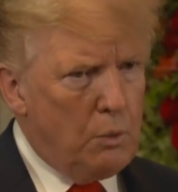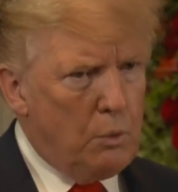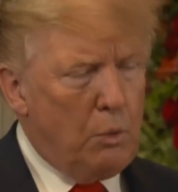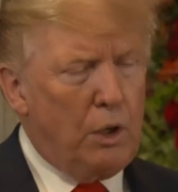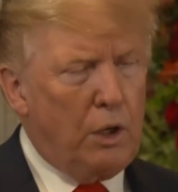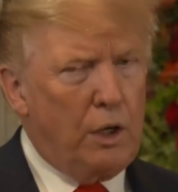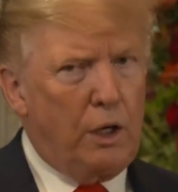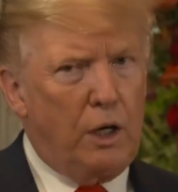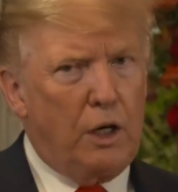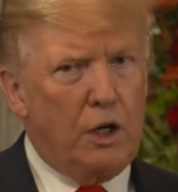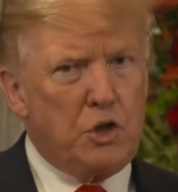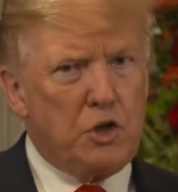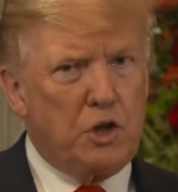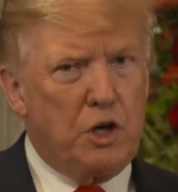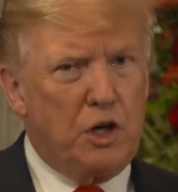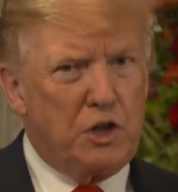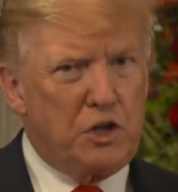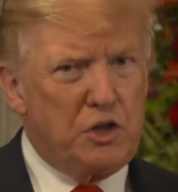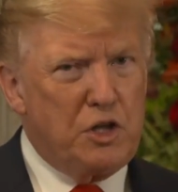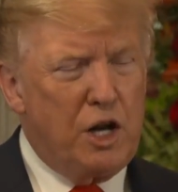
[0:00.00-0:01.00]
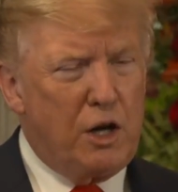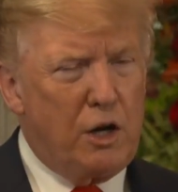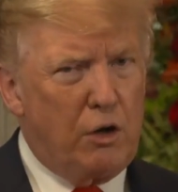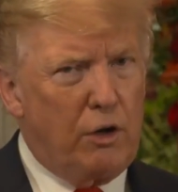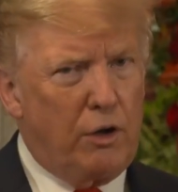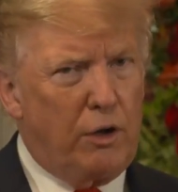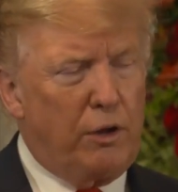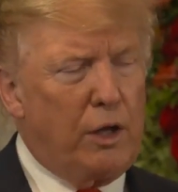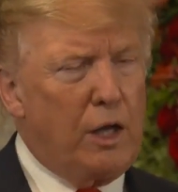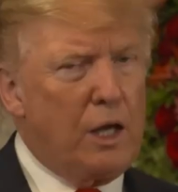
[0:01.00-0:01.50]
Well, it is, and it's not
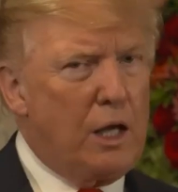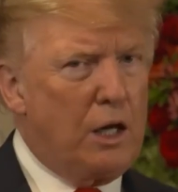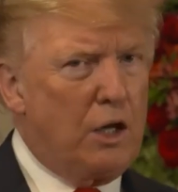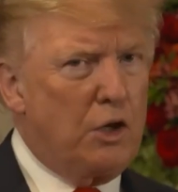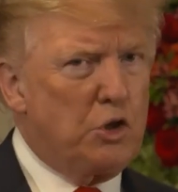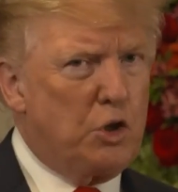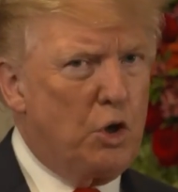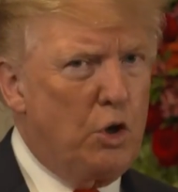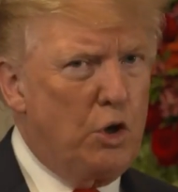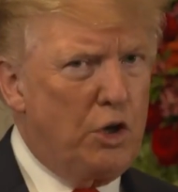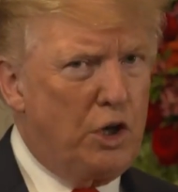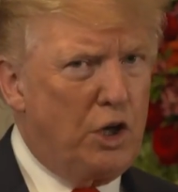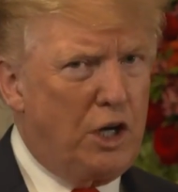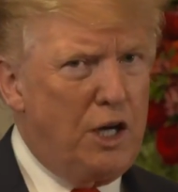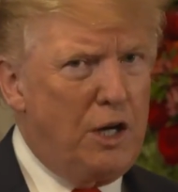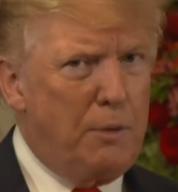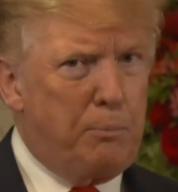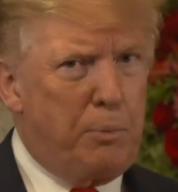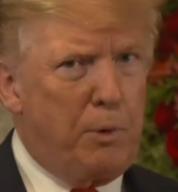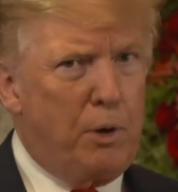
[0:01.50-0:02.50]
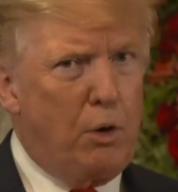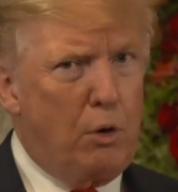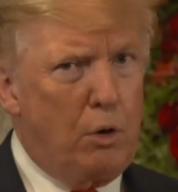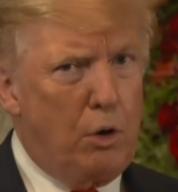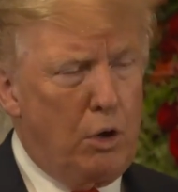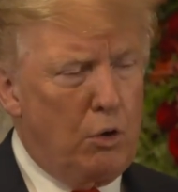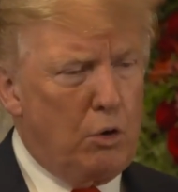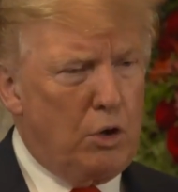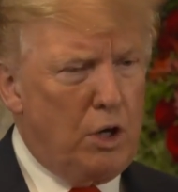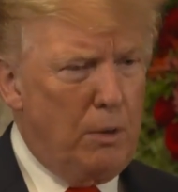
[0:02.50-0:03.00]
only that, it's going to keep
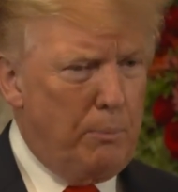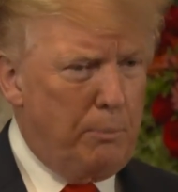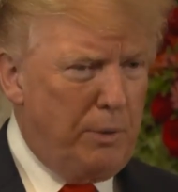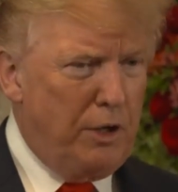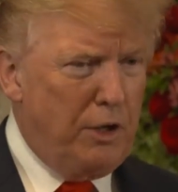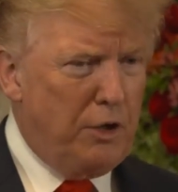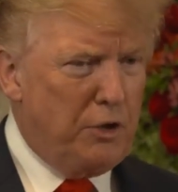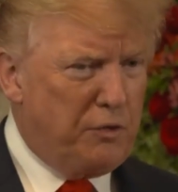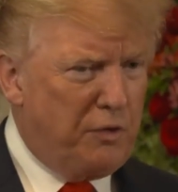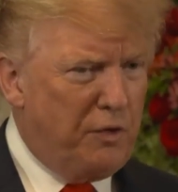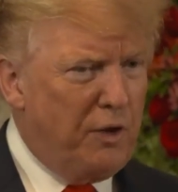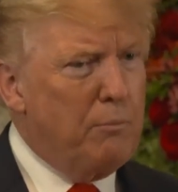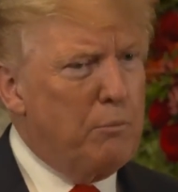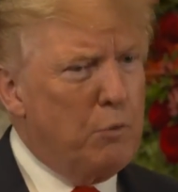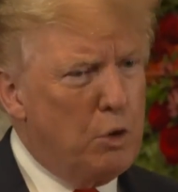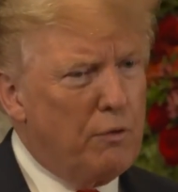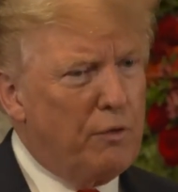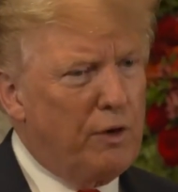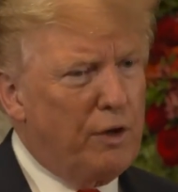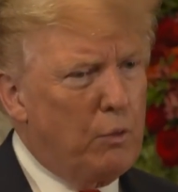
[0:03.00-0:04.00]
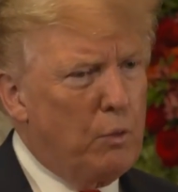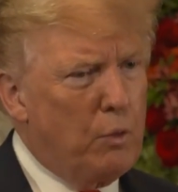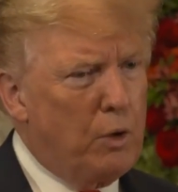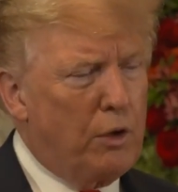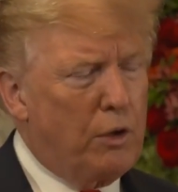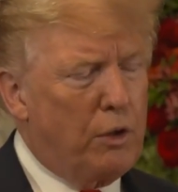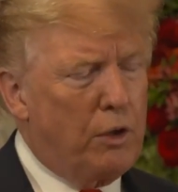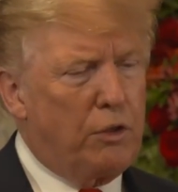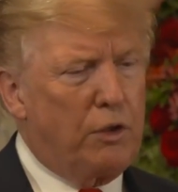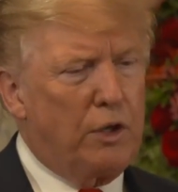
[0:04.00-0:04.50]
auto companies from moving. One
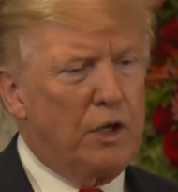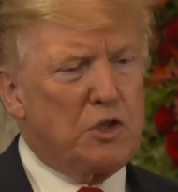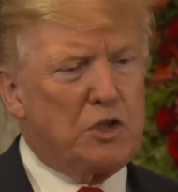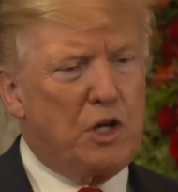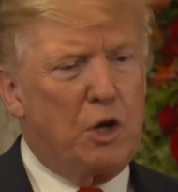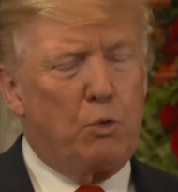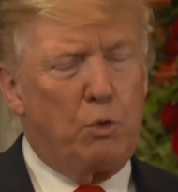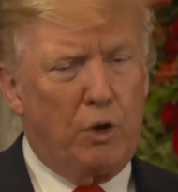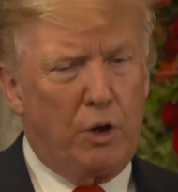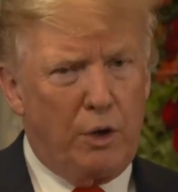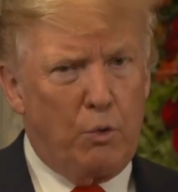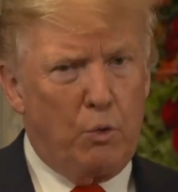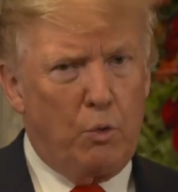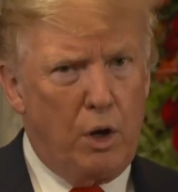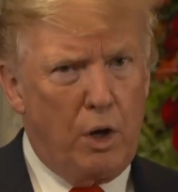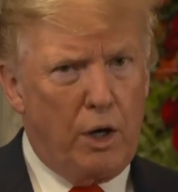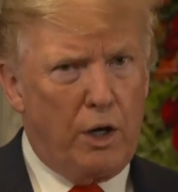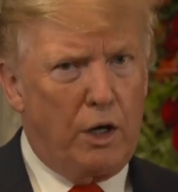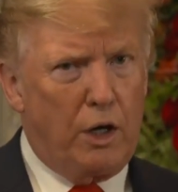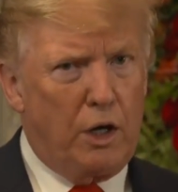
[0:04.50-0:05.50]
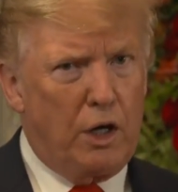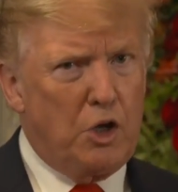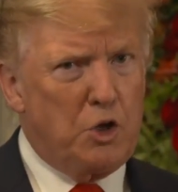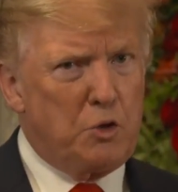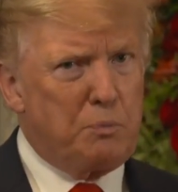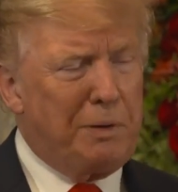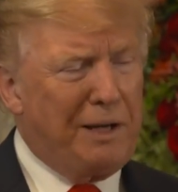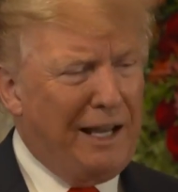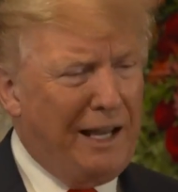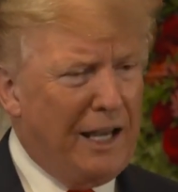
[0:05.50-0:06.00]
of the things I really wanted is
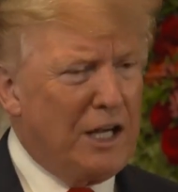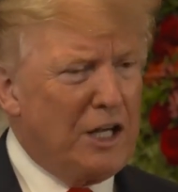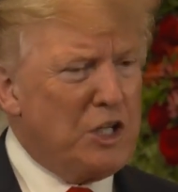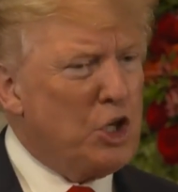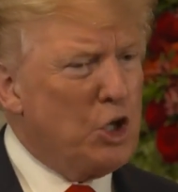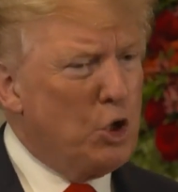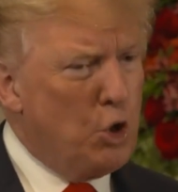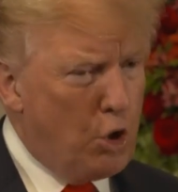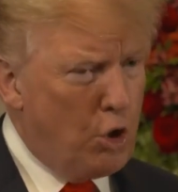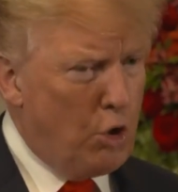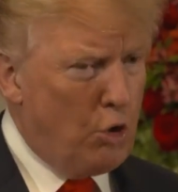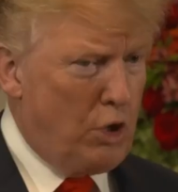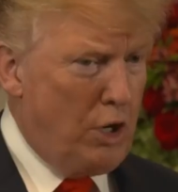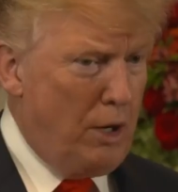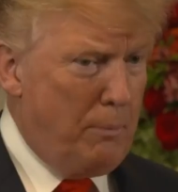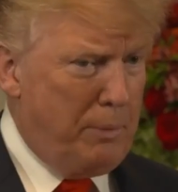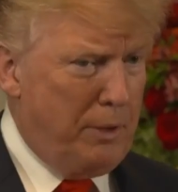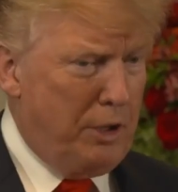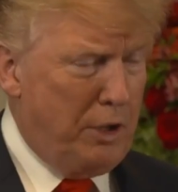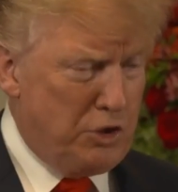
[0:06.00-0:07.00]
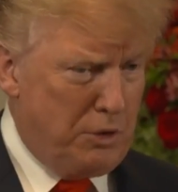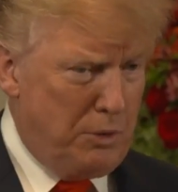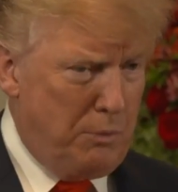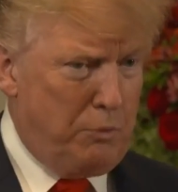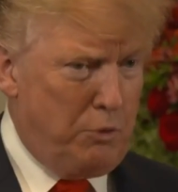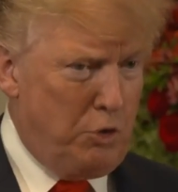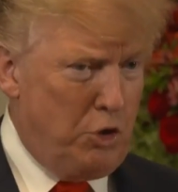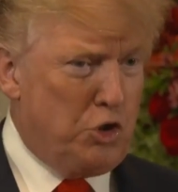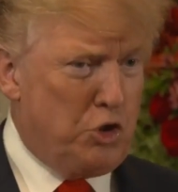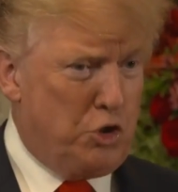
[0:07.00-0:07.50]
plants and auto companies
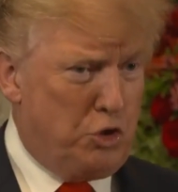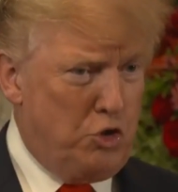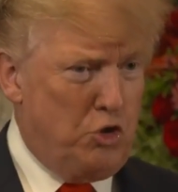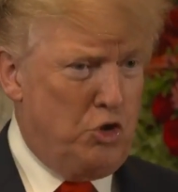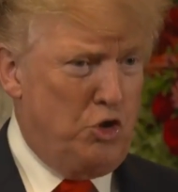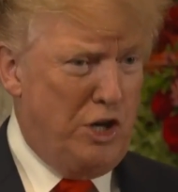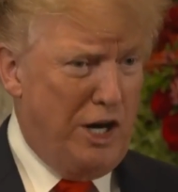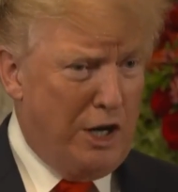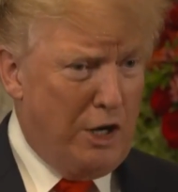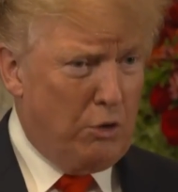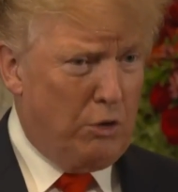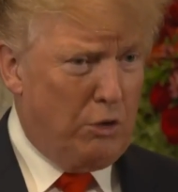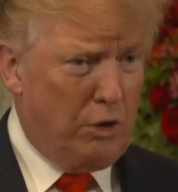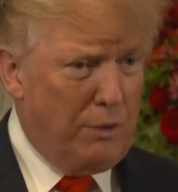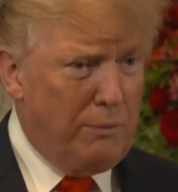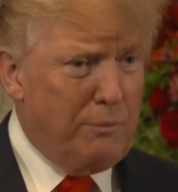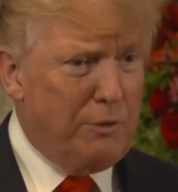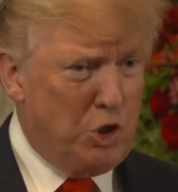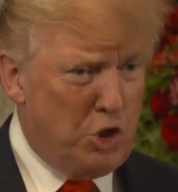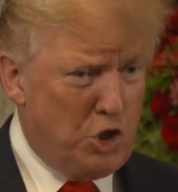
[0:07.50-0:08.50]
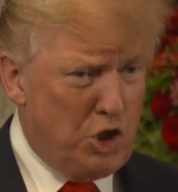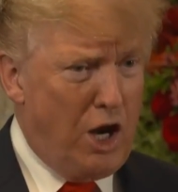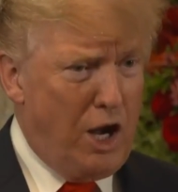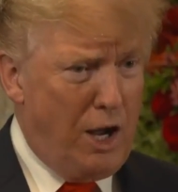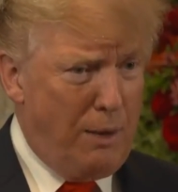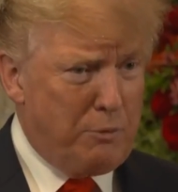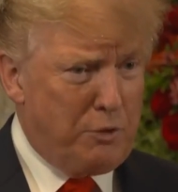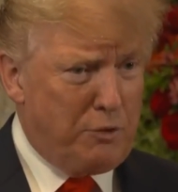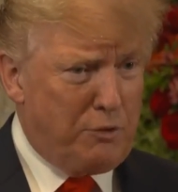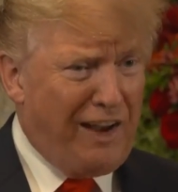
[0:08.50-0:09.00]
and just general, I mean,
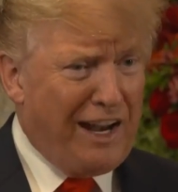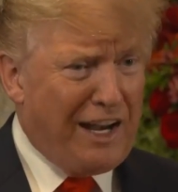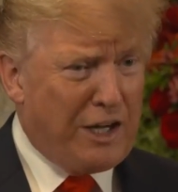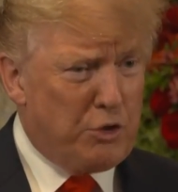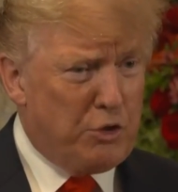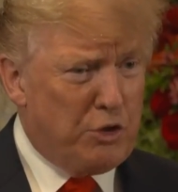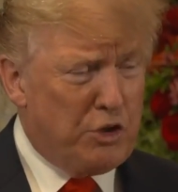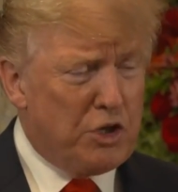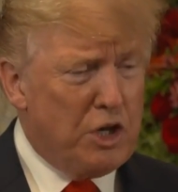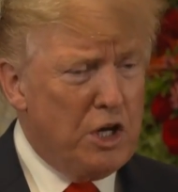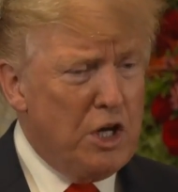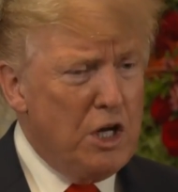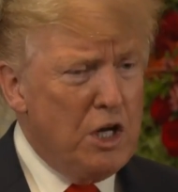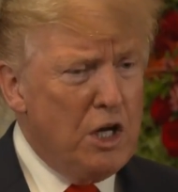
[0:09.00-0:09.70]
jobs, factories.